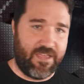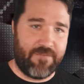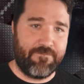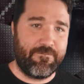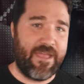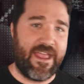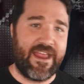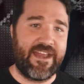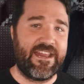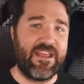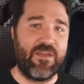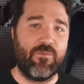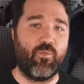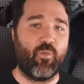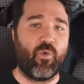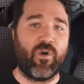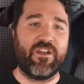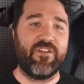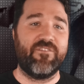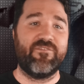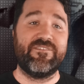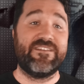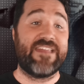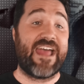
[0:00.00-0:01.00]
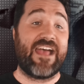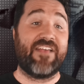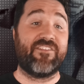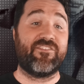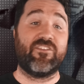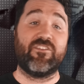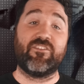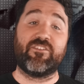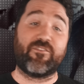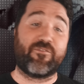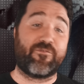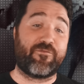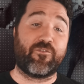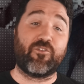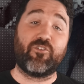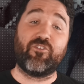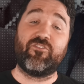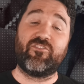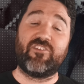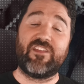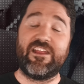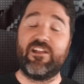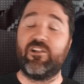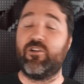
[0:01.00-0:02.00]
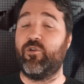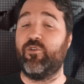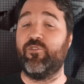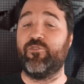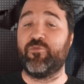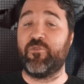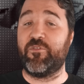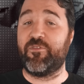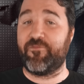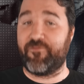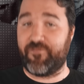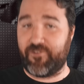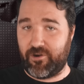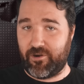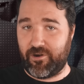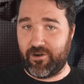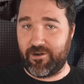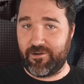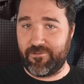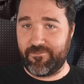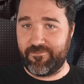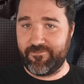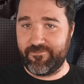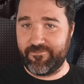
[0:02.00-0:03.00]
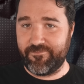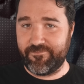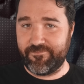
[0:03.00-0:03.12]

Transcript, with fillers: it made him one of NASA's first heroes with fur.